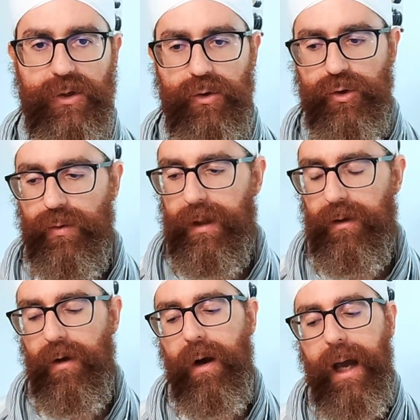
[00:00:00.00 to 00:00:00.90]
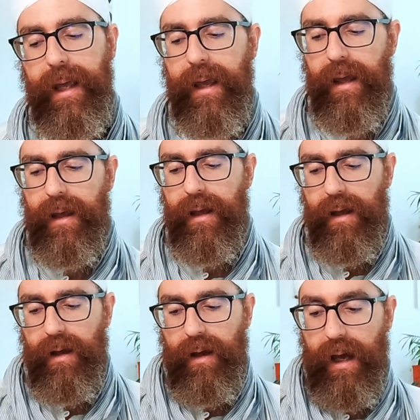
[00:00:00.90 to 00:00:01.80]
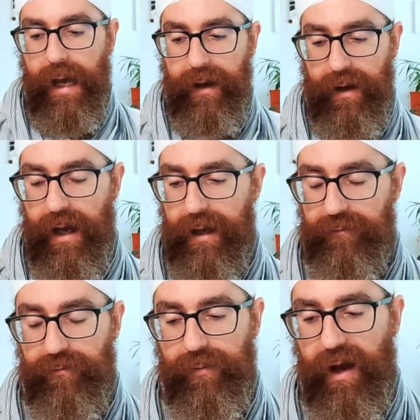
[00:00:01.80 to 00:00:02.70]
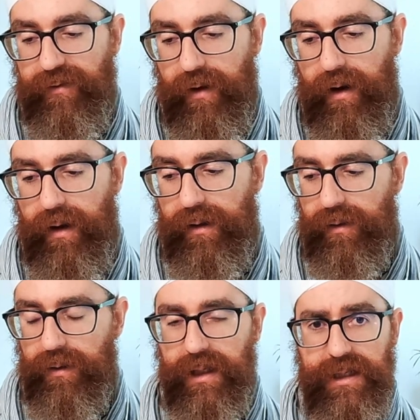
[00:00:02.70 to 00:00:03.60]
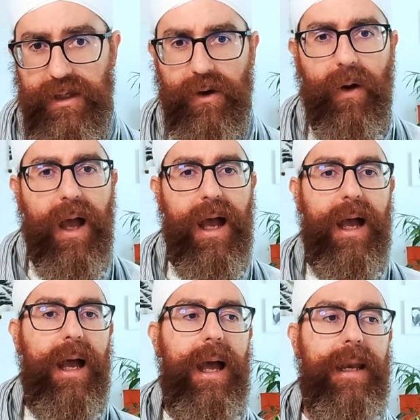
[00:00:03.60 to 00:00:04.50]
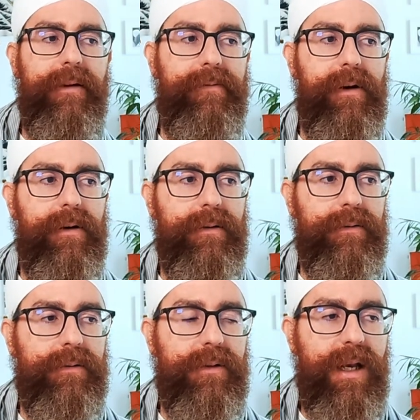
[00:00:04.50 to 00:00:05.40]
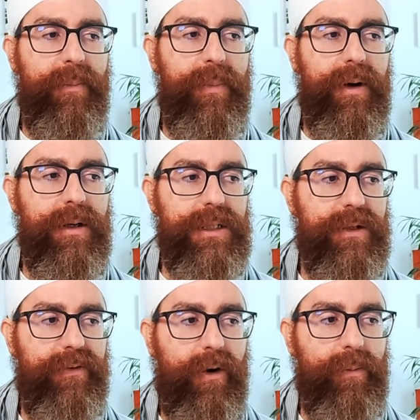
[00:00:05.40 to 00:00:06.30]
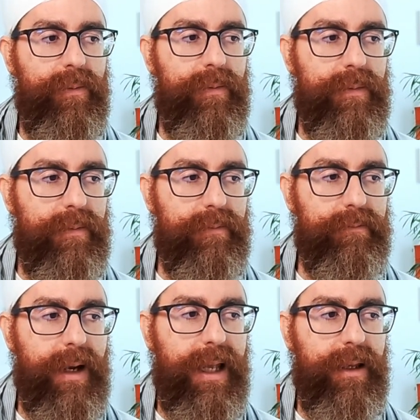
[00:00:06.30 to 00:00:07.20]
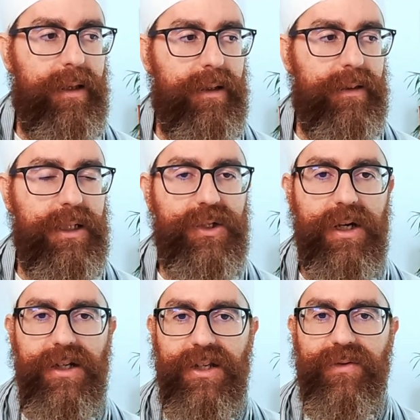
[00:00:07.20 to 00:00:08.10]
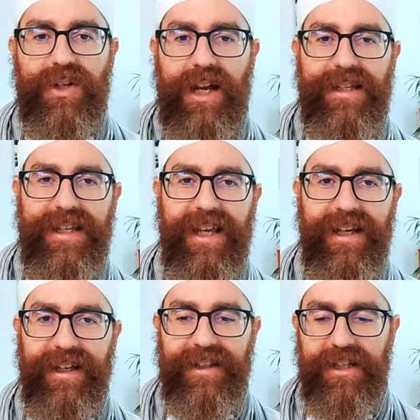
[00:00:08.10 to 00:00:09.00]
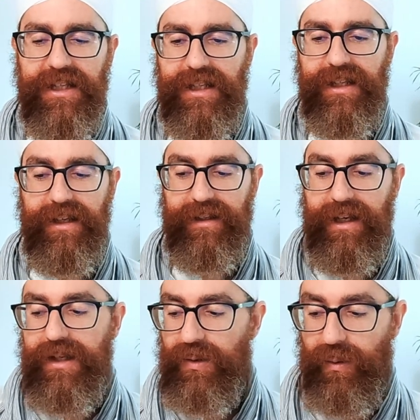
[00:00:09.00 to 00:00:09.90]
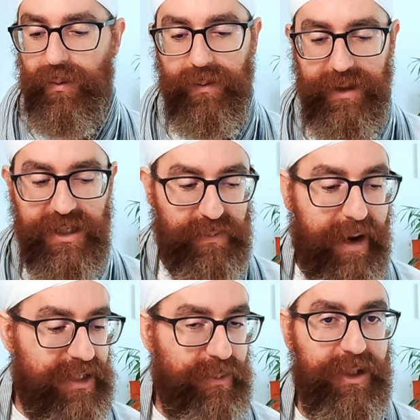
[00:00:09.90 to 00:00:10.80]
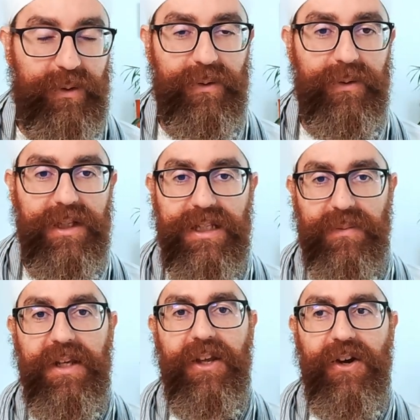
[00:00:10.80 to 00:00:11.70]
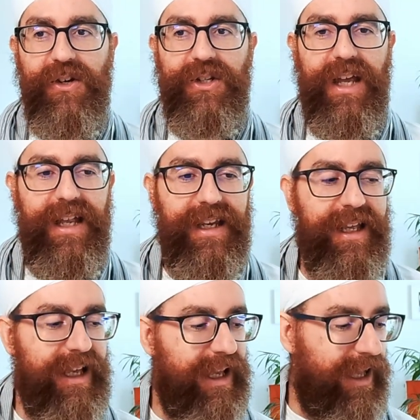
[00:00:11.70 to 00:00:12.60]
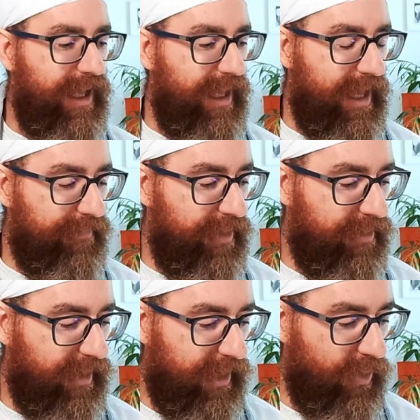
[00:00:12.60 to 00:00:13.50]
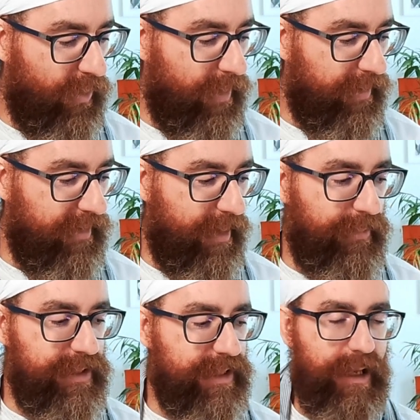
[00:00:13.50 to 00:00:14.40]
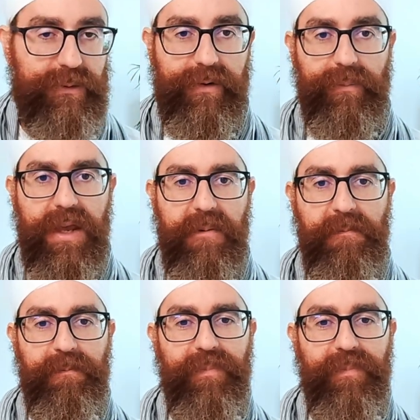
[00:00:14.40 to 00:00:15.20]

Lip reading: usual, you know, I've learned Kundalini Yoga, and I've learned numbers from my teacher, Shiv Charan Singh. He is who inspires me to do these videos, and everything I know about numbers comes from him.